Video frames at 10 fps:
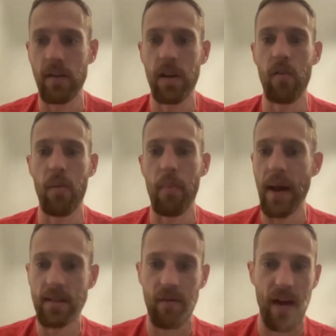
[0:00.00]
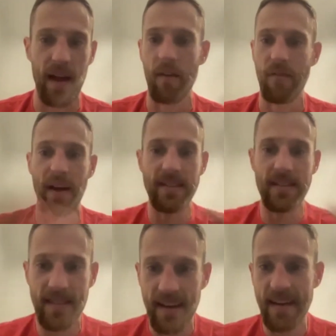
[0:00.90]
You know, the best
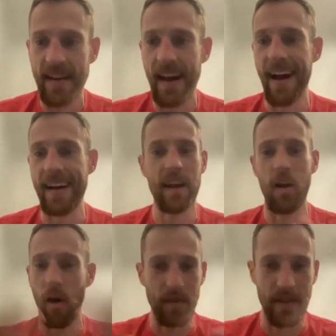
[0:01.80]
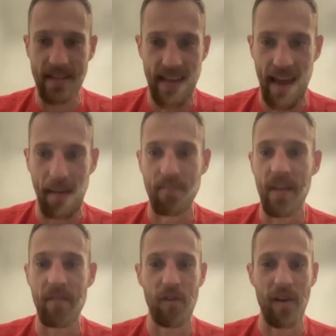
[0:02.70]
events could all be the same
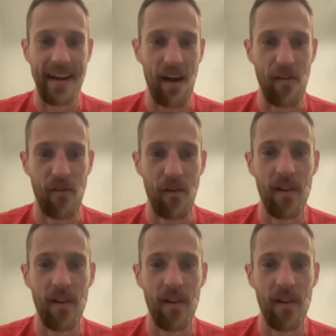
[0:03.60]
if you're not careful.